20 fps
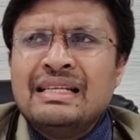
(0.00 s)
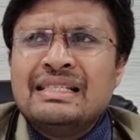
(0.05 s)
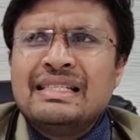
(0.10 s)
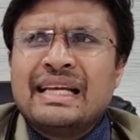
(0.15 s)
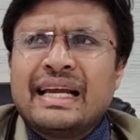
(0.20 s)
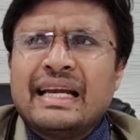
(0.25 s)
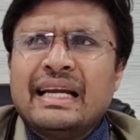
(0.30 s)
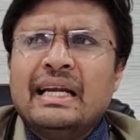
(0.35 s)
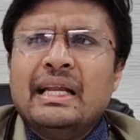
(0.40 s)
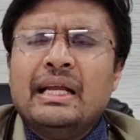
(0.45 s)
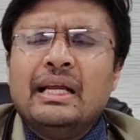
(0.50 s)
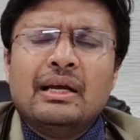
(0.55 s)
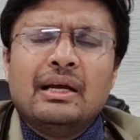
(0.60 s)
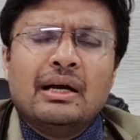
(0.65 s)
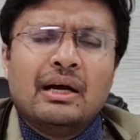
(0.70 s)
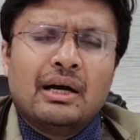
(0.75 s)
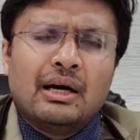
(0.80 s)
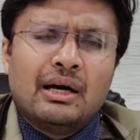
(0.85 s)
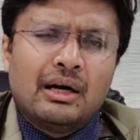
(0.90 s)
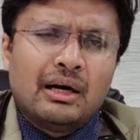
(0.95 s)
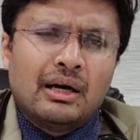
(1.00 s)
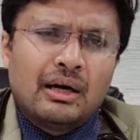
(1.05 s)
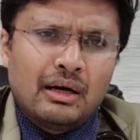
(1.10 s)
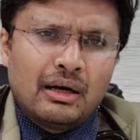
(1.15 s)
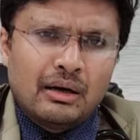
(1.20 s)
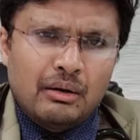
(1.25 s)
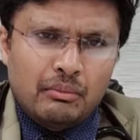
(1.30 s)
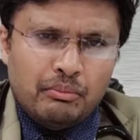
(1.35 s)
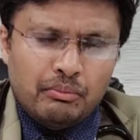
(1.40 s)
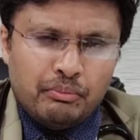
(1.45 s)
Secondly,
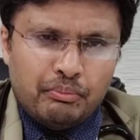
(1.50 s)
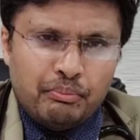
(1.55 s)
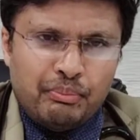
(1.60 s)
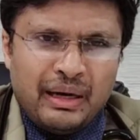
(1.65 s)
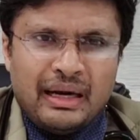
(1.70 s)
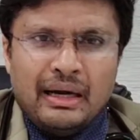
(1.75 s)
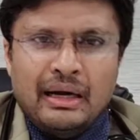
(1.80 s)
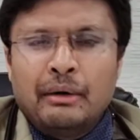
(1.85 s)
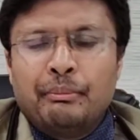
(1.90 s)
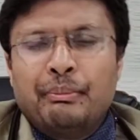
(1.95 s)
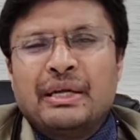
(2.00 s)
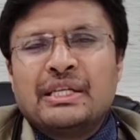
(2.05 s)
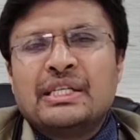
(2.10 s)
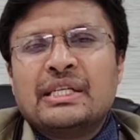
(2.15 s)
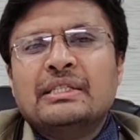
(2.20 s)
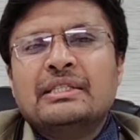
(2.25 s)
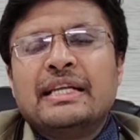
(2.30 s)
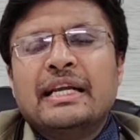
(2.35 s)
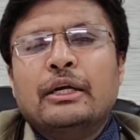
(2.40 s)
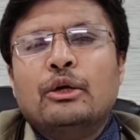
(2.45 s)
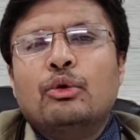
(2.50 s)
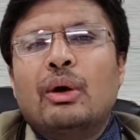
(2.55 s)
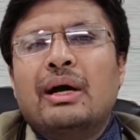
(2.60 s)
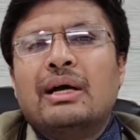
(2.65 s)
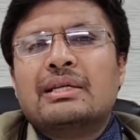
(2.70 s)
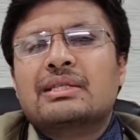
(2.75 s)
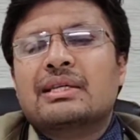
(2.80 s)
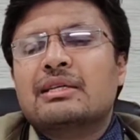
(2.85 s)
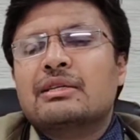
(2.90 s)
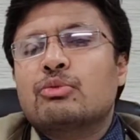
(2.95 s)
uh, uh, patients tend to
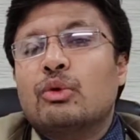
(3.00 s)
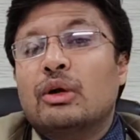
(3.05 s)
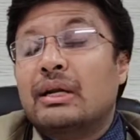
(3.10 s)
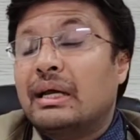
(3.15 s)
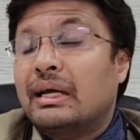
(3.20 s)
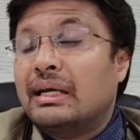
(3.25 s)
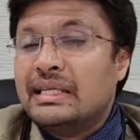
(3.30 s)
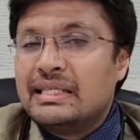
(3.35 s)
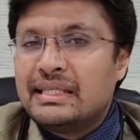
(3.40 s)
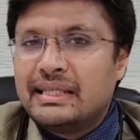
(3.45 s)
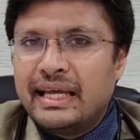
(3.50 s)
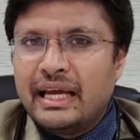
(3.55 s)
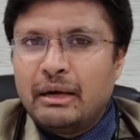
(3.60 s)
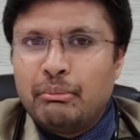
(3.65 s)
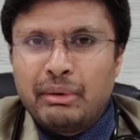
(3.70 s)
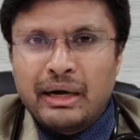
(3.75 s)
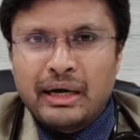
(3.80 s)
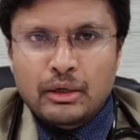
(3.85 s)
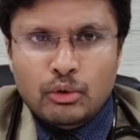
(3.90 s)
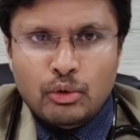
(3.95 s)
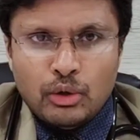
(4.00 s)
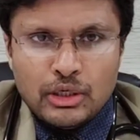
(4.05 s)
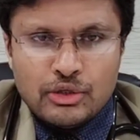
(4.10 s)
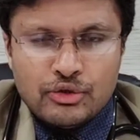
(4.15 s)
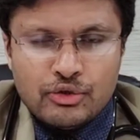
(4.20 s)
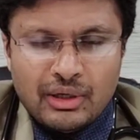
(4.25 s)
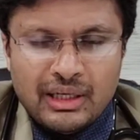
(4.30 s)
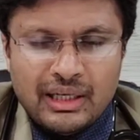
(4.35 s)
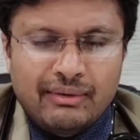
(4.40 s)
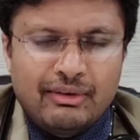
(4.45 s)
ask us what is their blood
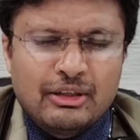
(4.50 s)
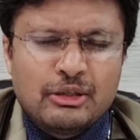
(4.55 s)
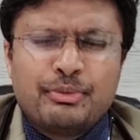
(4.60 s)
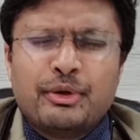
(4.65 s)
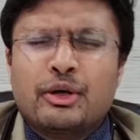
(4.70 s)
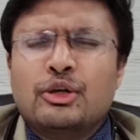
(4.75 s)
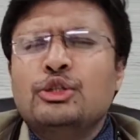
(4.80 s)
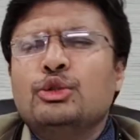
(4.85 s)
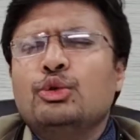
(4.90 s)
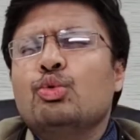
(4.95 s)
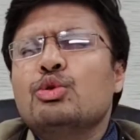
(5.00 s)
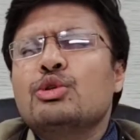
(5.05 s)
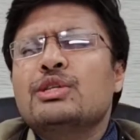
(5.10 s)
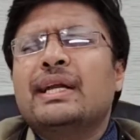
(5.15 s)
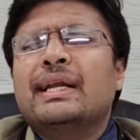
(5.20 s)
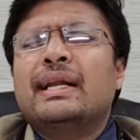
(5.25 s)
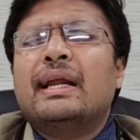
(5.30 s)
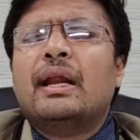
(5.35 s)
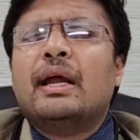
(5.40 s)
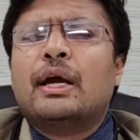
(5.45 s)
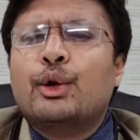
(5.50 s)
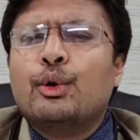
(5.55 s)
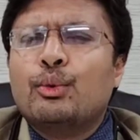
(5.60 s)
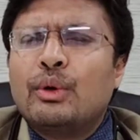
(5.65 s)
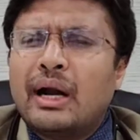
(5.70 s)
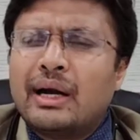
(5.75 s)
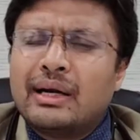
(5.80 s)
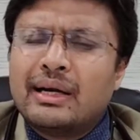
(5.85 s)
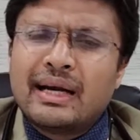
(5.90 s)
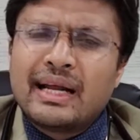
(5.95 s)
cholesterol levels because usually in an acute
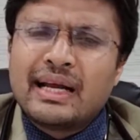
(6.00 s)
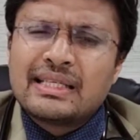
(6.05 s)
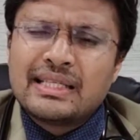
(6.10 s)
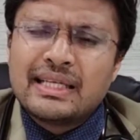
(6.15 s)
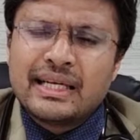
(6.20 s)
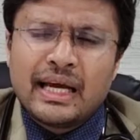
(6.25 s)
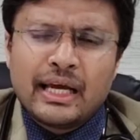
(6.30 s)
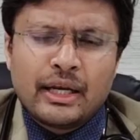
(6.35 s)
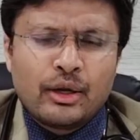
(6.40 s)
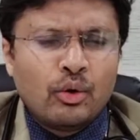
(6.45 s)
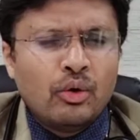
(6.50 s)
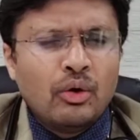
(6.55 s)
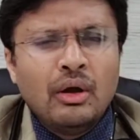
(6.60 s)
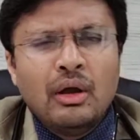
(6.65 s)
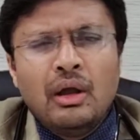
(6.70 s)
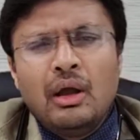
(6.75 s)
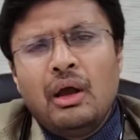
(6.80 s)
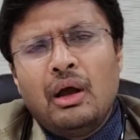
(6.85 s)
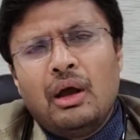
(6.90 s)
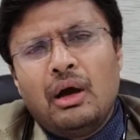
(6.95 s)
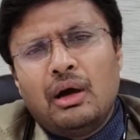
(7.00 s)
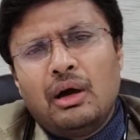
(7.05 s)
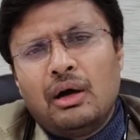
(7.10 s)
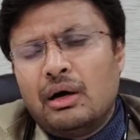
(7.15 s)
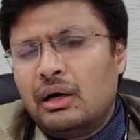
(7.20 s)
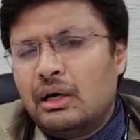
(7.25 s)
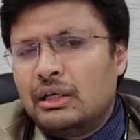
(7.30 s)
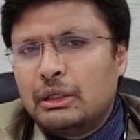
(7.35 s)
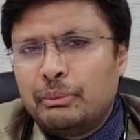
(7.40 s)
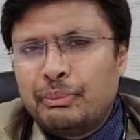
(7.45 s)
heart attack scenario,
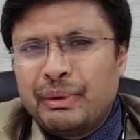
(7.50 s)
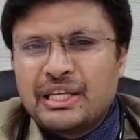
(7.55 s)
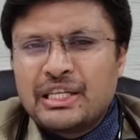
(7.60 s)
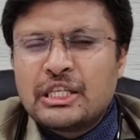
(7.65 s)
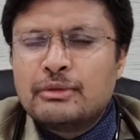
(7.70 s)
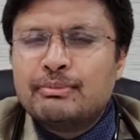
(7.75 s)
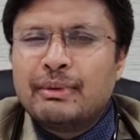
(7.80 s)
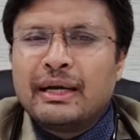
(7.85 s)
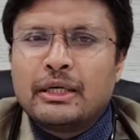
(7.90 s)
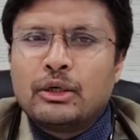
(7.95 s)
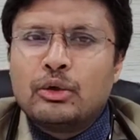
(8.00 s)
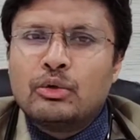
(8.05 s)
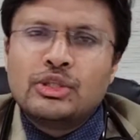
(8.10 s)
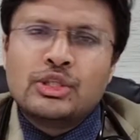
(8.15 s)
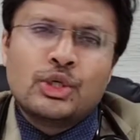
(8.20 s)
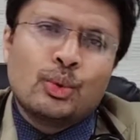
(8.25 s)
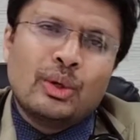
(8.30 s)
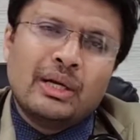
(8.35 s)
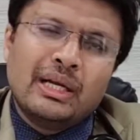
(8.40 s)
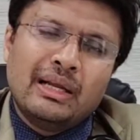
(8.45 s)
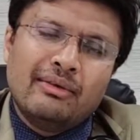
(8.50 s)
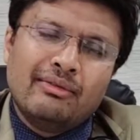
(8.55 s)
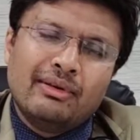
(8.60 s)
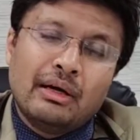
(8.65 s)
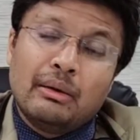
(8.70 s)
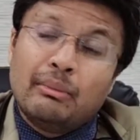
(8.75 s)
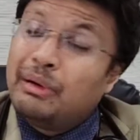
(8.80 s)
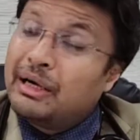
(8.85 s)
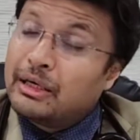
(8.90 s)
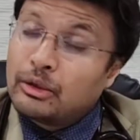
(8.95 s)
uh, the patient's blood sugar level,
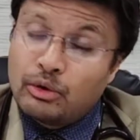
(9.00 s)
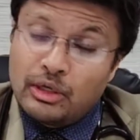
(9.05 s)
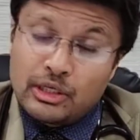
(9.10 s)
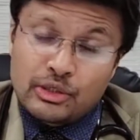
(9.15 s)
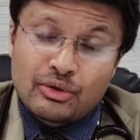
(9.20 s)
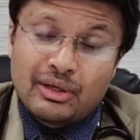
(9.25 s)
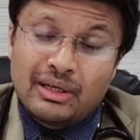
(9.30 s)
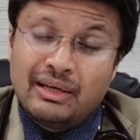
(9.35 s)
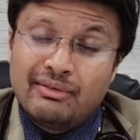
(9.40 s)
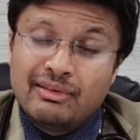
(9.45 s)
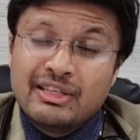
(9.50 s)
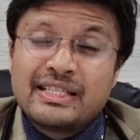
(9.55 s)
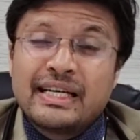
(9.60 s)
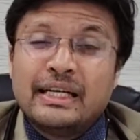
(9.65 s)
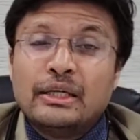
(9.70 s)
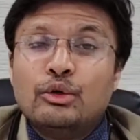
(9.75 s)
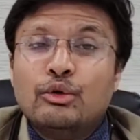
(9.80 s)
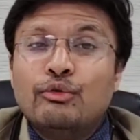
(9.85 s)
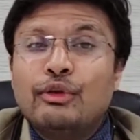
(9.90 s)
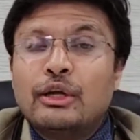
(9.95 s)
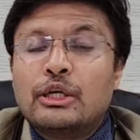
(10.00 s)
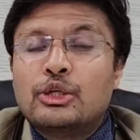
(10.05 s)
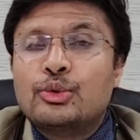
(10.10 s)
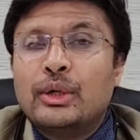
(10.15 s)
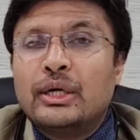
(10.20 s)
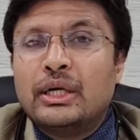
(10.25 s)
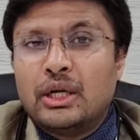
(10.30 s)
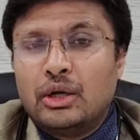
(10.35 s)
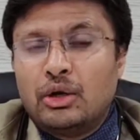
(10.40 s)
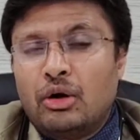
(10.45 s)
blood cholesterol levels tend to
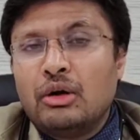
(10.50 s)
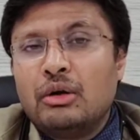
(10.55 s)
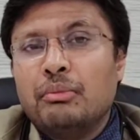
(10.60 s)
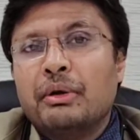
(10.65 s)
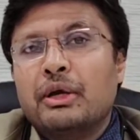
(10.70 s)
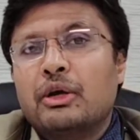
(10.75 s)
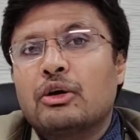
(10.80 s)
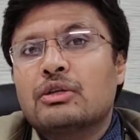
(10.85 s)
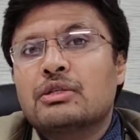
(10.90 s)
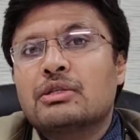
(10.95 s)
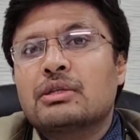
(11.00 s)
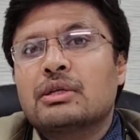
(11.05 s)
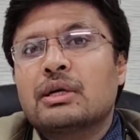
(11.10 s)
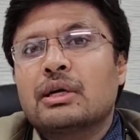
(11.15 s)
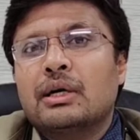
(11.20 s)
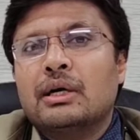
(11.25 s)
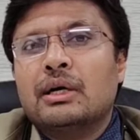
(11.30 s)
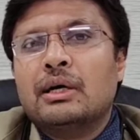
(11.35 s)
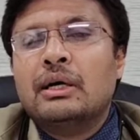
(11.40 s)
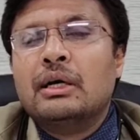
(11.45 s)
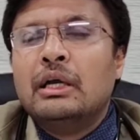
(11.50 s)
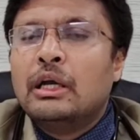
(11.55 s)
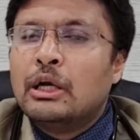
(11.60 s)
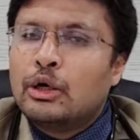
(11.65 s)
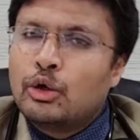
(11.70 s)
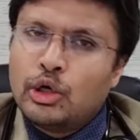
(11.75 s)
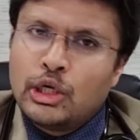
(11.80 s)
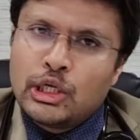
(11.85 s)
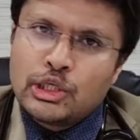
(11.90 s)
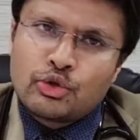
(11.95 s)
fluctuate a lot because uh,
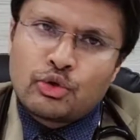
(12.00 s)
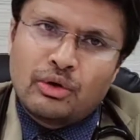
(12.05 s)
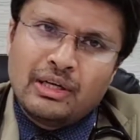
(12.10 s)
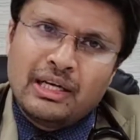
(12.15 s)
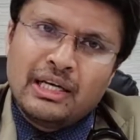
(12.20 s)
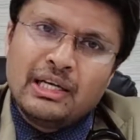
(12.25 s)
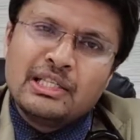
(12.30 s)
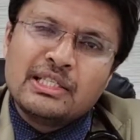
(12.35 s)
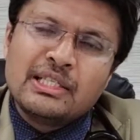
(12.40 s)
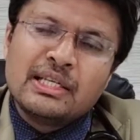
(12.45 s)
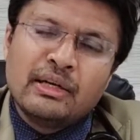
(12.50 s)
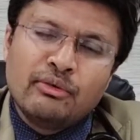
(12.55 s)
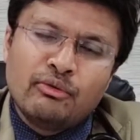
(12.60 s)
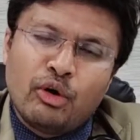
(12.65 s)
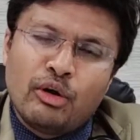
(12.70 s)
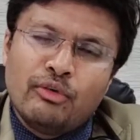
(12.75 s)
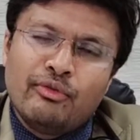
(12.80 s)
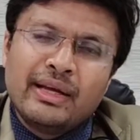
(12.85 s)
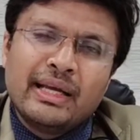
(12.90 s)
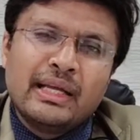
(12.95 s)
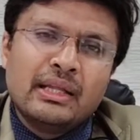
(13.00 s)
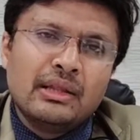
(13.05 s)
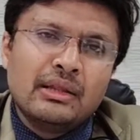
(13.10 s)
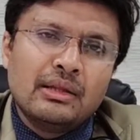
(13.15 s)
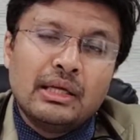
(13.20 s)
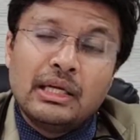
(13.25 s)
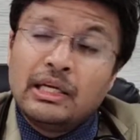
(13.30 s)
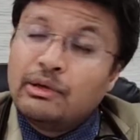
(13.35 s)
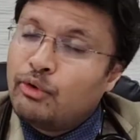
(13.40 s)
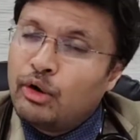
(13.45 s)
cholesterol is involving in
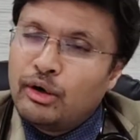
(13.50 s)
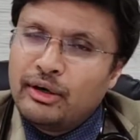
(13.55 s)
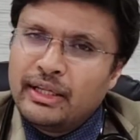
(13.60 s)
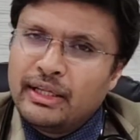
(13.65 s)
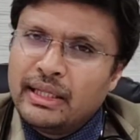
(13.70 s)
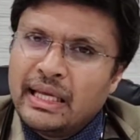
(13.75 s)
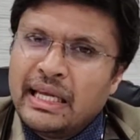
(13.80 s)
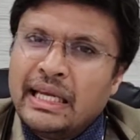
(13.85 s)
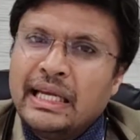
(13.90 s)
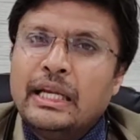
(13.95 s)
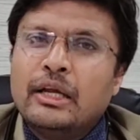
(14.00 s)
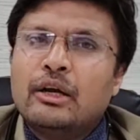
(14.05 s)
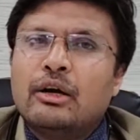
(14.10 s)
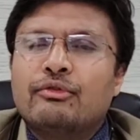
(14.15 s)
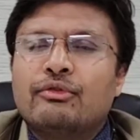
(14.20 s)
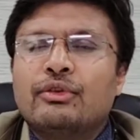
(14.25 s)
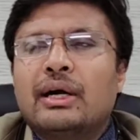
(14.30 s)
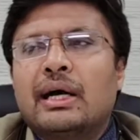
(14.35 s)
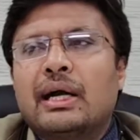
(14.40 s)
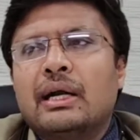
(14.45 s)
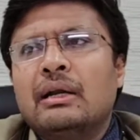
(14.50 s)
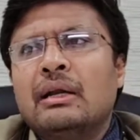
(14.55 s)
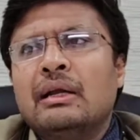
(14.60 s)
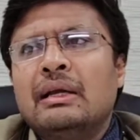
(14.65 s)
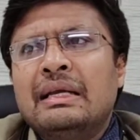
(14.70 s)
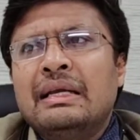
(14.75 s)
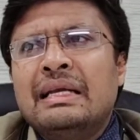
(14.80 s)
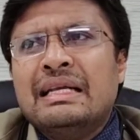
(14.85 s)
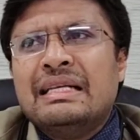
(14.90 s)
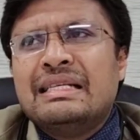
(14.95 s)
involved in the healing of the heart.
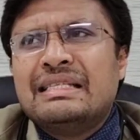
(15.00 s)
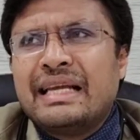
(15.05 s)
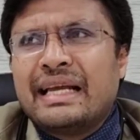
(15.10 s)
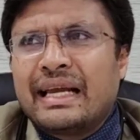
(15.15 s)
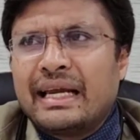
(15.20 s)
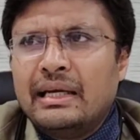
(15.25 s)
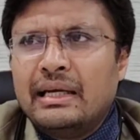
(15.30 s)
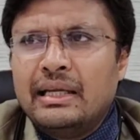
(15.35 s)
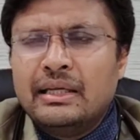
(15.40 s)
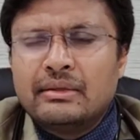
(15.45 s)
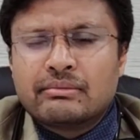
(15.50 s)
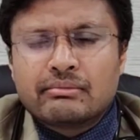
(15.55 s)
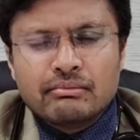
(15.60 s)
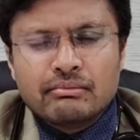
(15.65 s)
Secondly,